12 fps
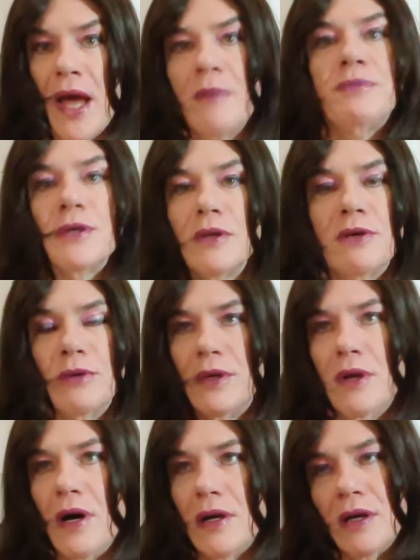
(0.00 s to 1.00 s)
I absolutely
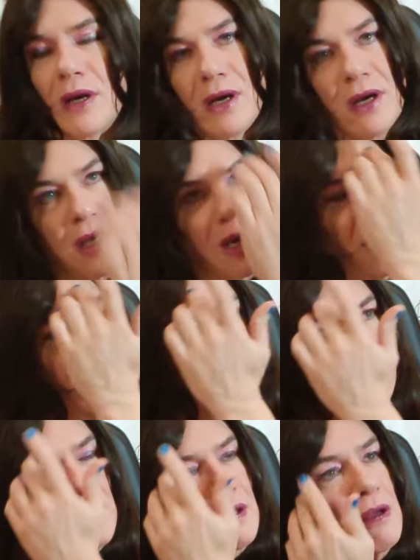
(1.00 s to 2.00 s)
would not.
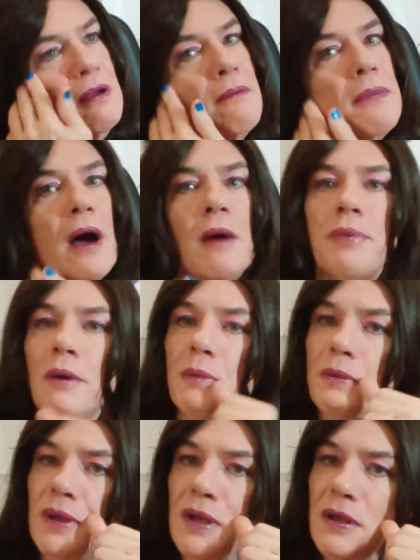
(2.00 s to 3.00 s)
And I
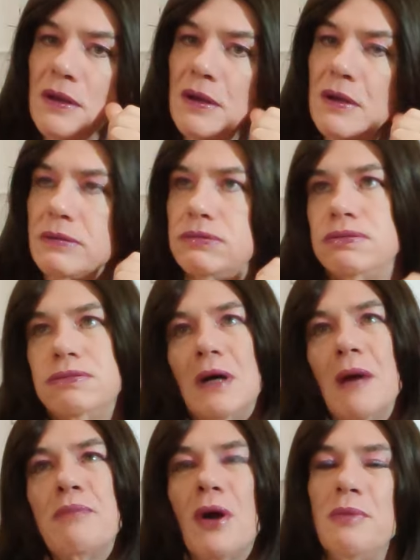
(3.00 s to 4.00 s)
probably
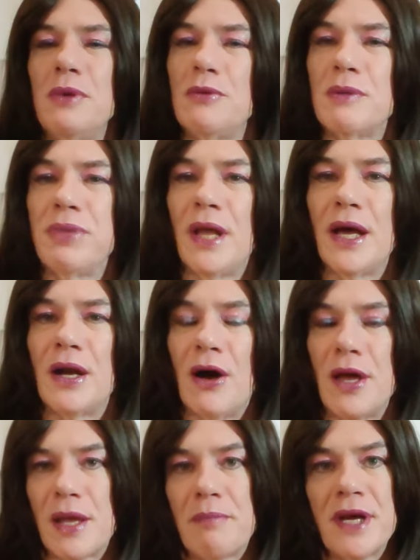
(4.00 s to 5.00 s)
wouldn't play it
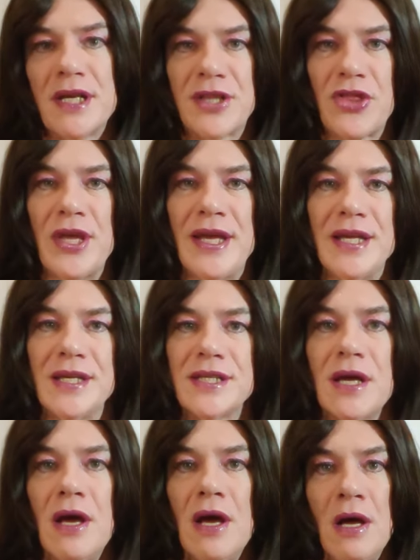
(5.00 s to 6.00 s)
either, because the thing
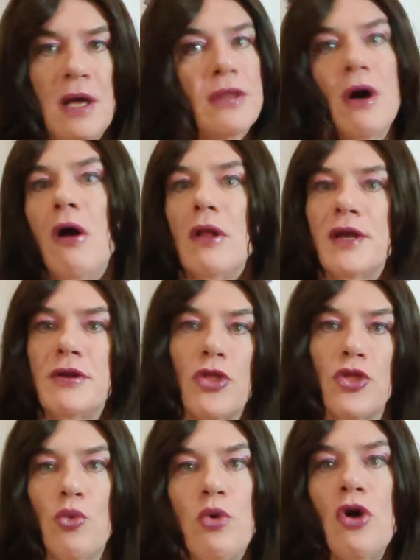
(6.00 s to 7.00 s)
is,
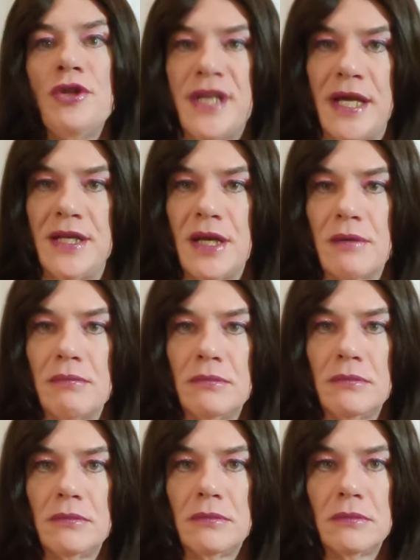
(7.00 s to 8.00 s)
the world's ending